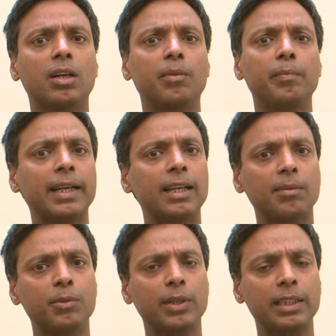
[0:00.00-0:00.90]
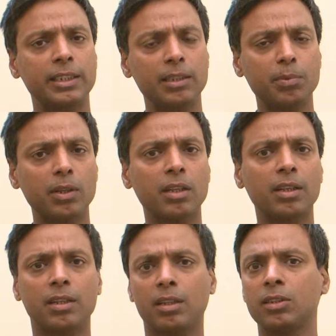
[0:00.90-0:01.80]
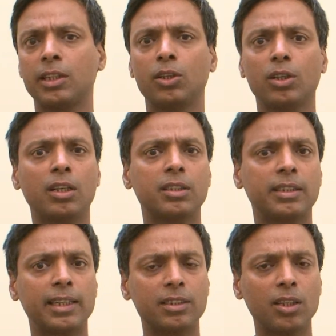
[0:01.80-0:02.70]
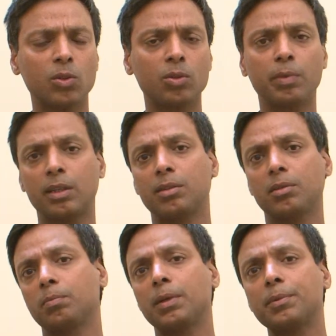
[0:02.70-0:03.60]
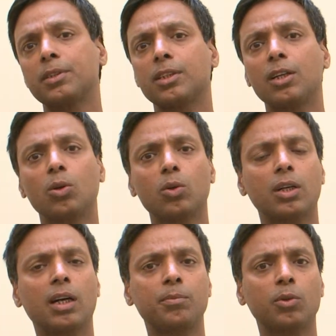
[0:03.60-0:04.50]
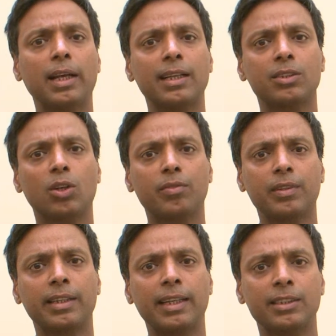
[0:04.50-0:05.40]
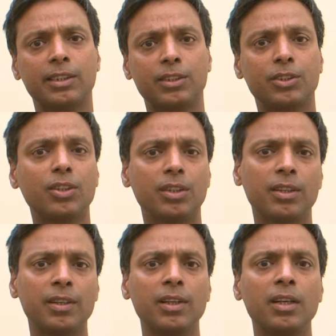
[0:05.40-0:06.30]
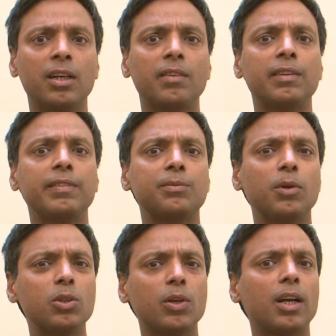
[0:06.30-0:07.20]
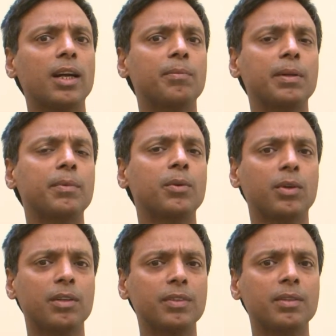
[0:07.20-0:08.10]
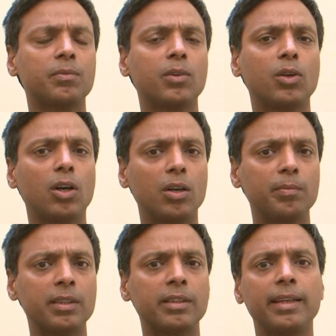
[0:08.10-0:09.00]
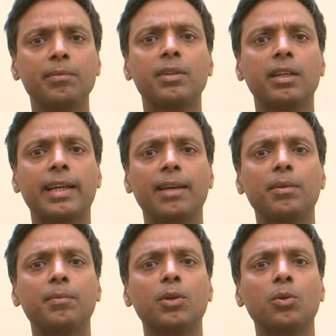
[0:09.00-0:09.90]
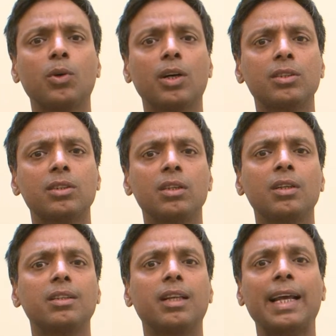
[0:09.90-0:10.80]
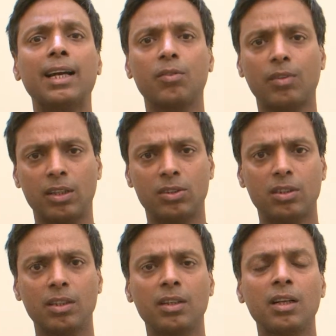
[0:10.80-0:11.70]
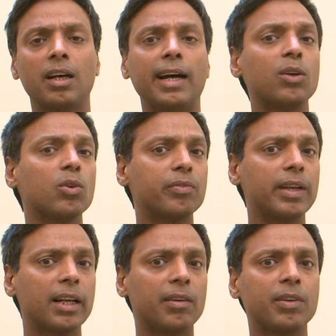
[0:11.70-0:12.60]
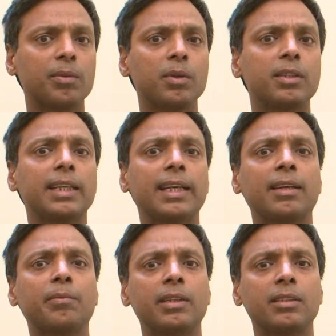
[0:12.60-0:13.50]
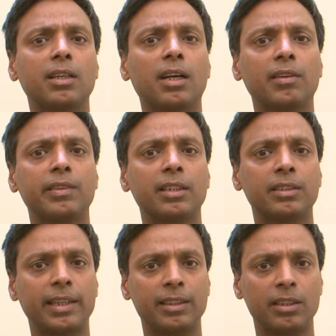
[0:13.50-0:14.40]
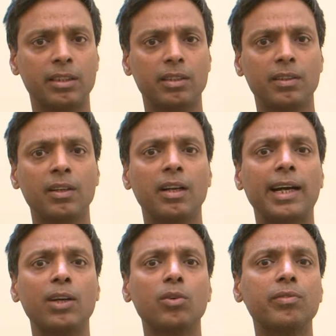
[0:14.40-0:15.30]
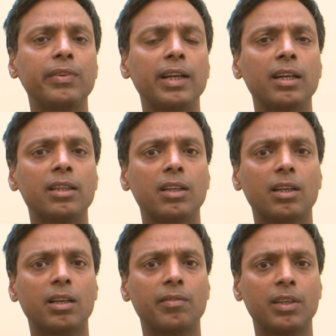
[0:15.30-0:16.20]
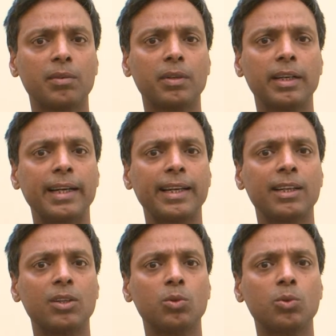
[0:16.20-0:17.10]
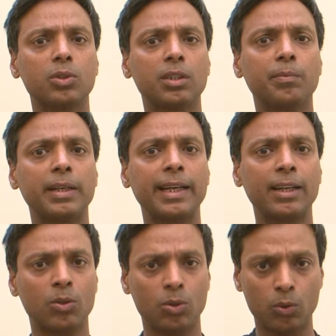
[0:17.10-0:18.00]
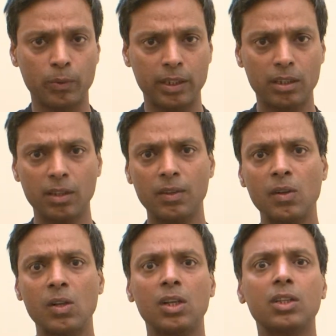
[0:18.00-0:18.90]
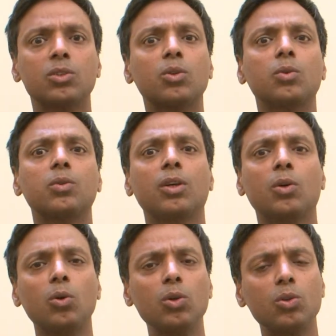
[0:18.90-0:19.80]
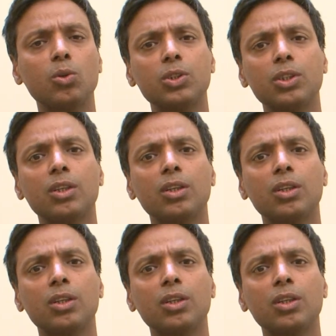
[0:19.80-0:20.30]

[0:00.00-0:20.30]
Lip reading: making commuting cheaper, you're not stressed out, but people still don't carpool as often as they should. When we spoke to a lot of people, one of the common themes that came about was the lack of trust. I don't feel comfortable sharing my car with a stranger. I don't feel comfortable getting into somebody I don't know with. So the whole notion